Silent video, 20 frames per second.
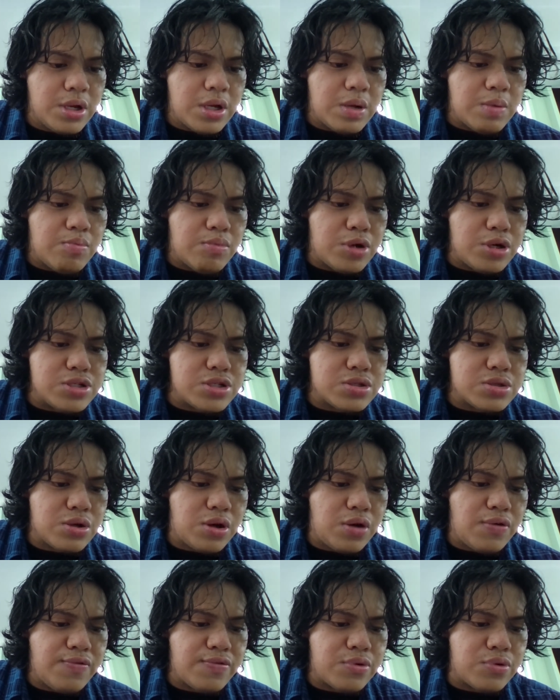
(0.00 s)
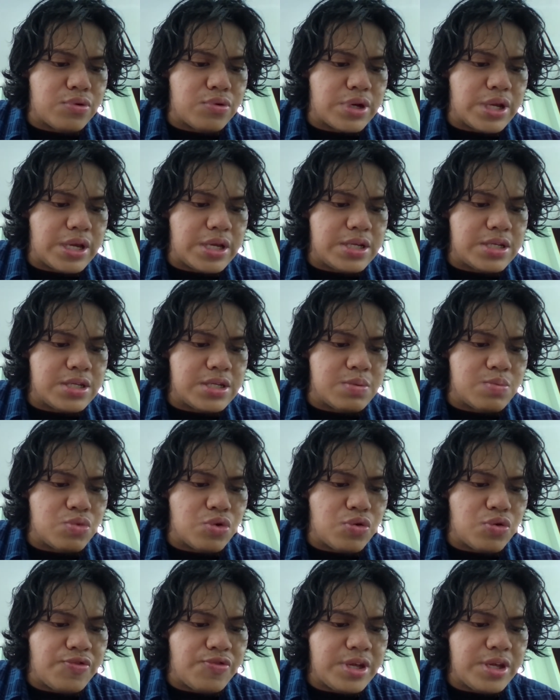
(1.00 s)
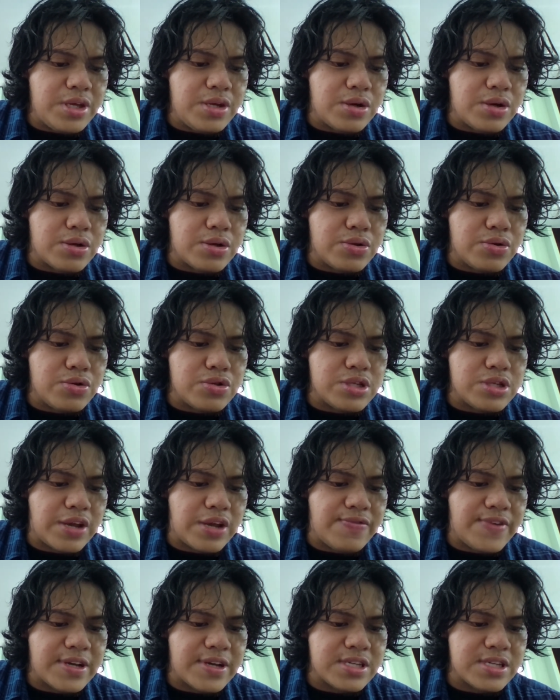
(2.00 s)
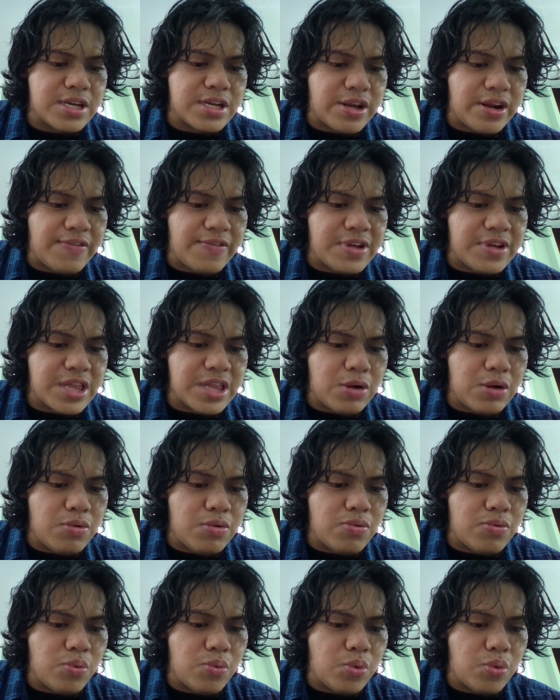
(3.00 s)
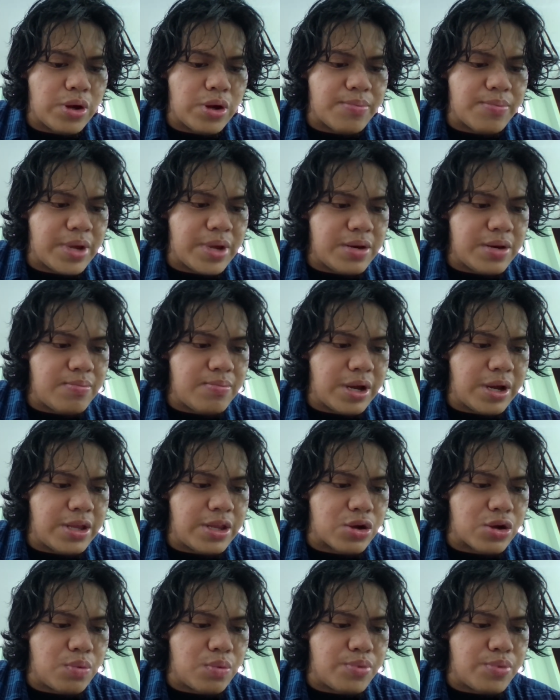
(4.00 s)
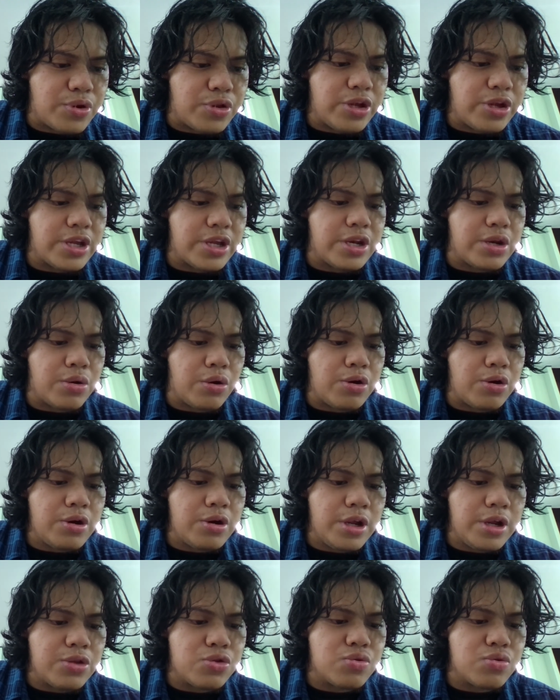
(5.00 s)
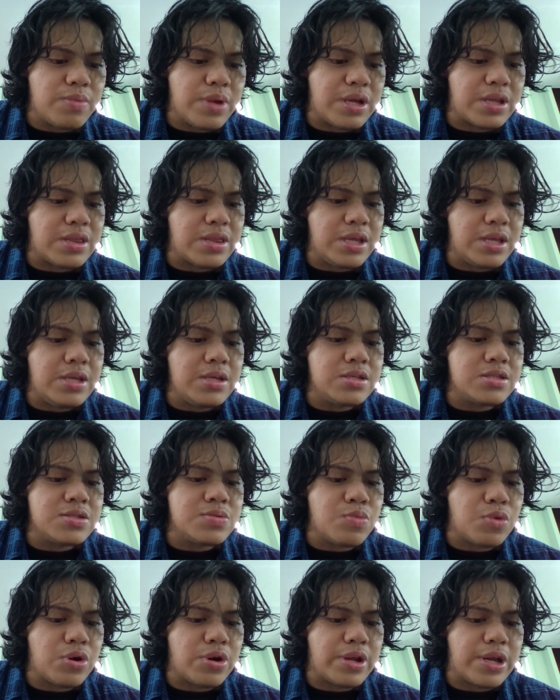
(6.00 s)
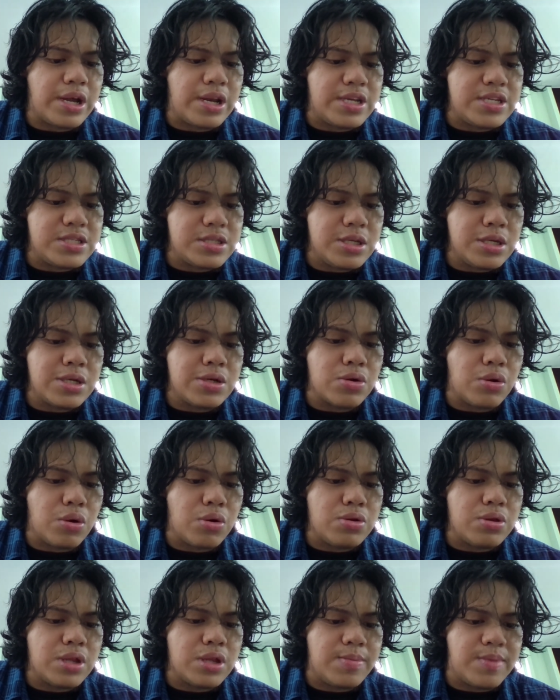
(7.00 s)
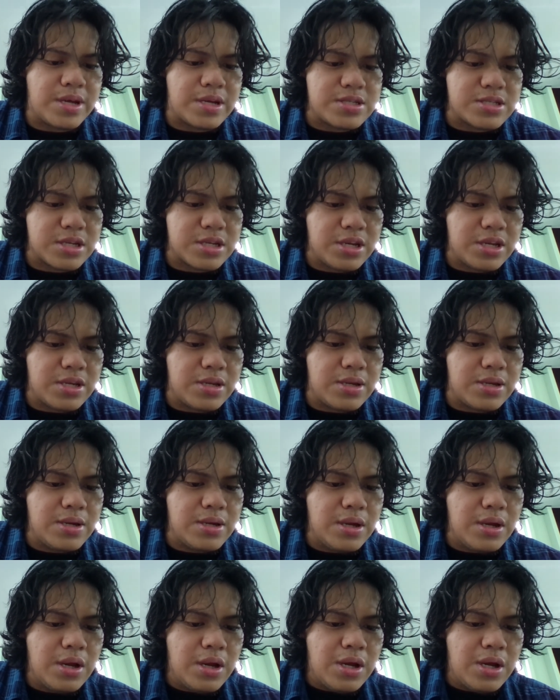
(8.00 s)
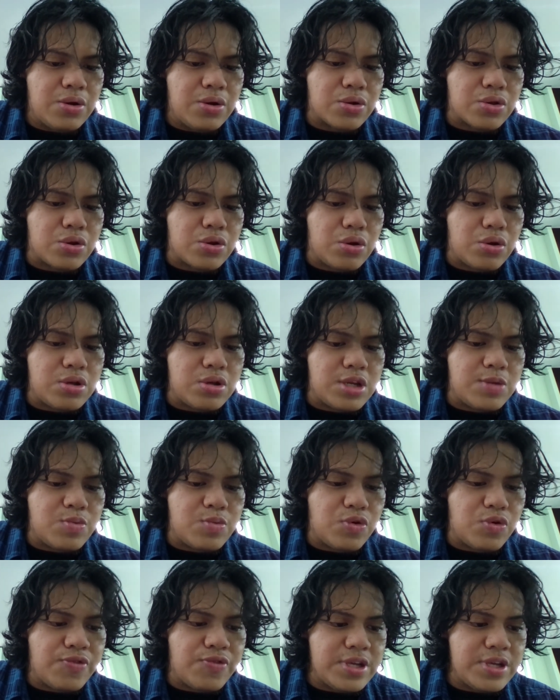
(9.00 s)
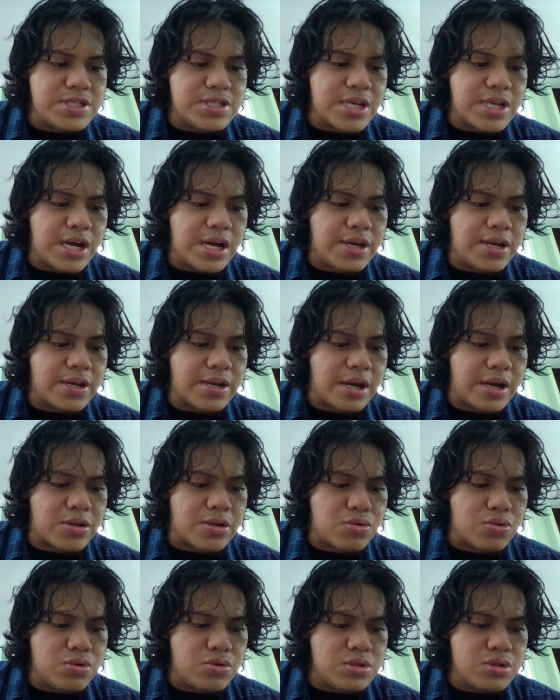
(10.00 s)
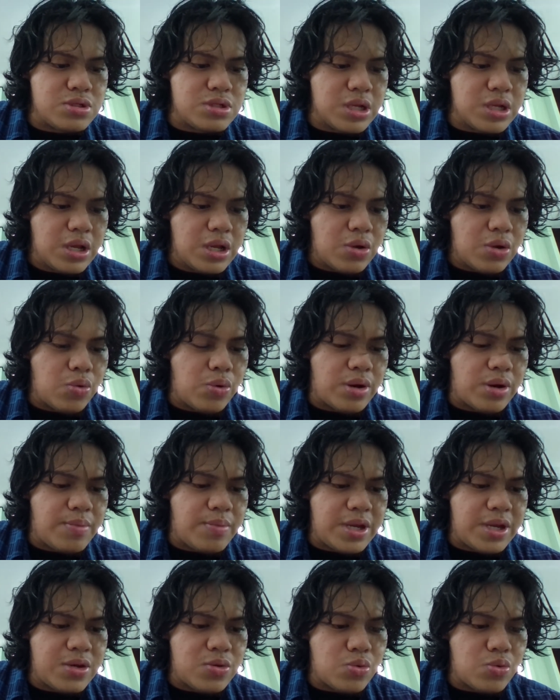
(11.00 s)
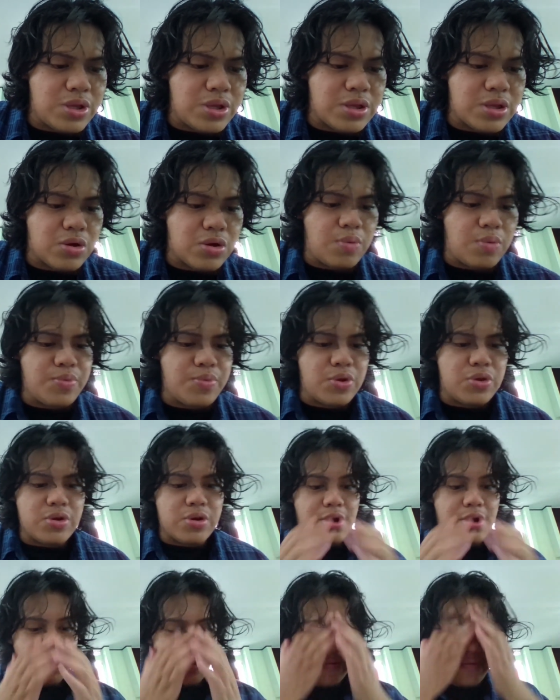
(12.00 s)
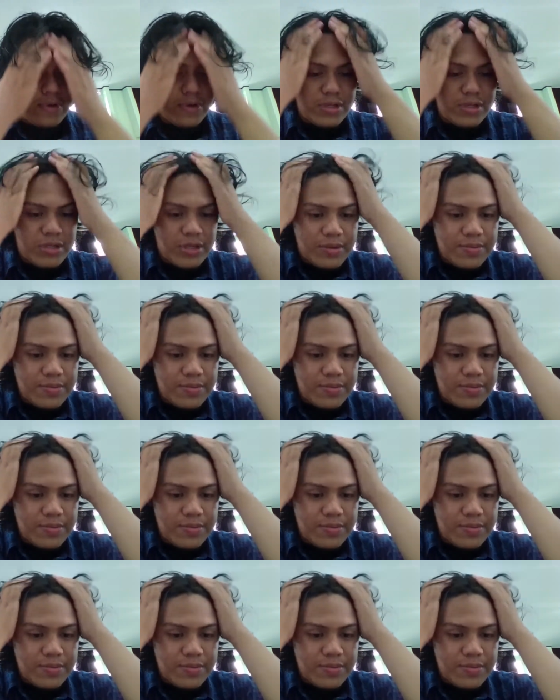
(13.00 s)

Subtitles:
Most of today's movie use effects and graphics that were made by the computer in order to make things more realistic on the big screen. Not only movies and cartoons were made with computer graphics,